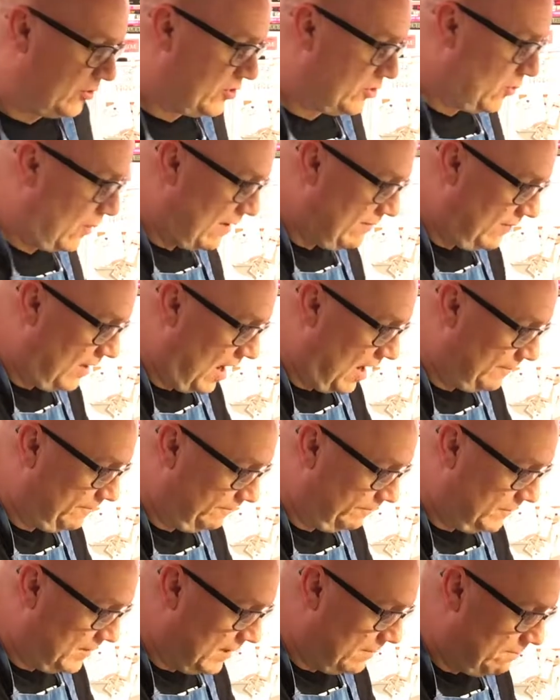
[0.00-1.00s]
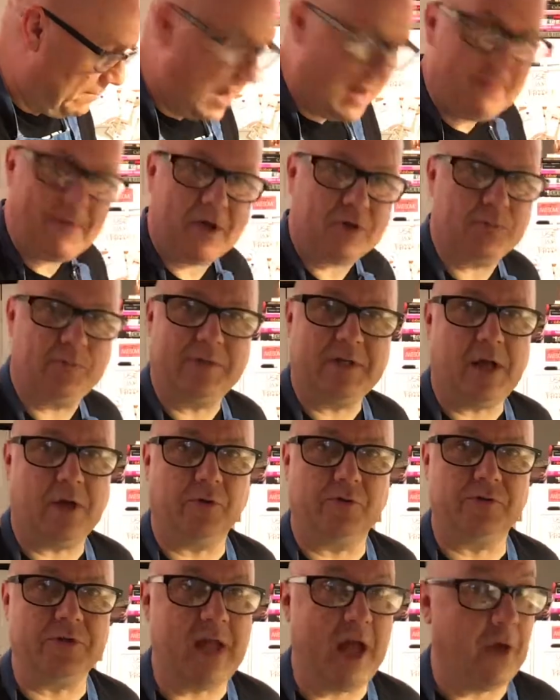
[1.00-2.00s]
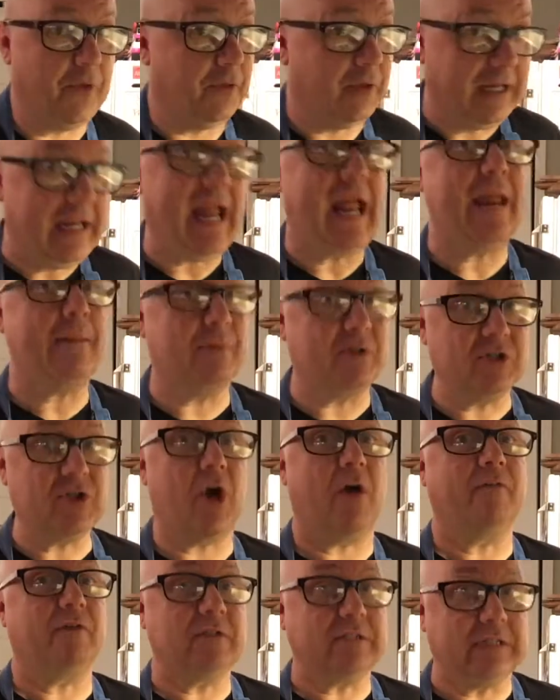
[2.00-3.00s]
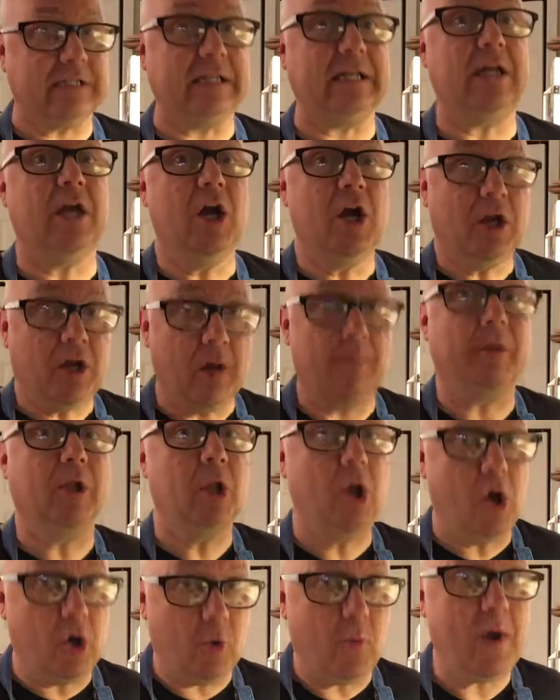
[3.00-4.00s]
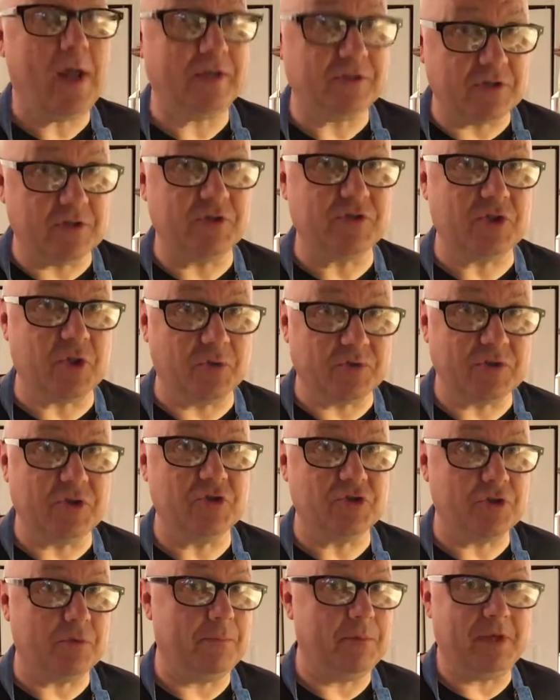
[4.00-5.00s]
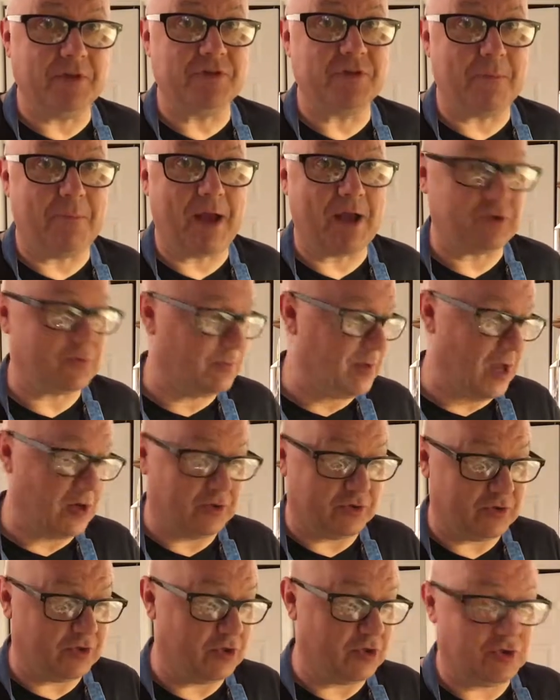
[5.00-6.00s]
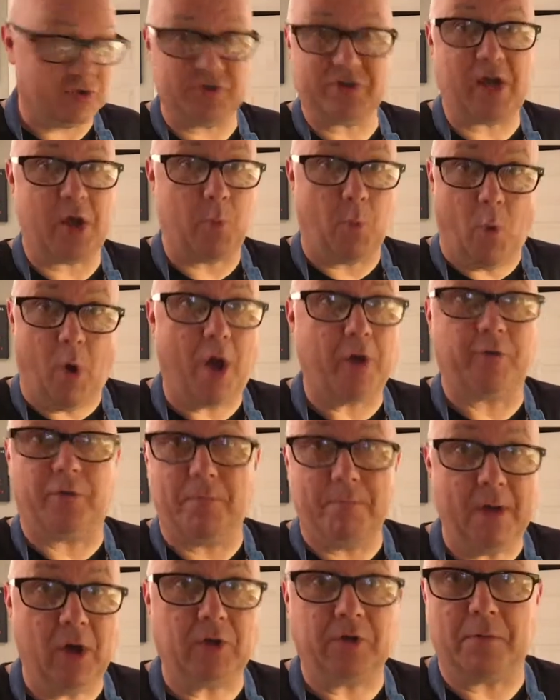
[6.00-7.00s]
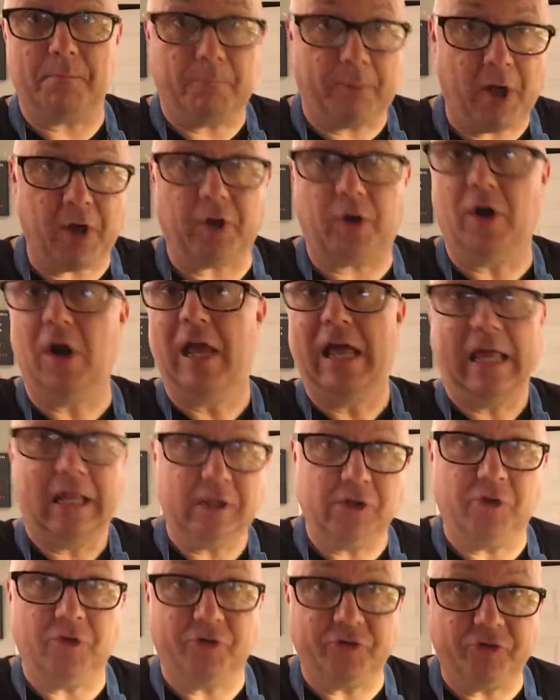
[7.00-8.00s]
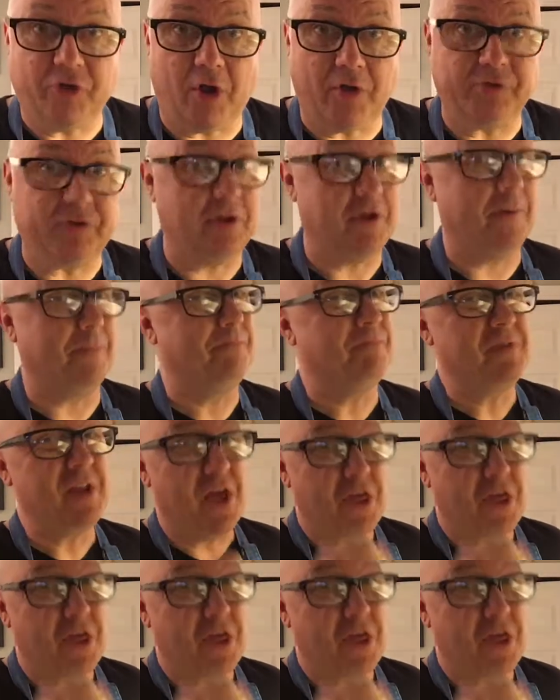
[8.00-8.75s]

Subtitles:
So I've got, in my mashed potatoes now, the game has obviously come a long way since those instant mashed potatoes that just had water and milk and butter and a little salt in them.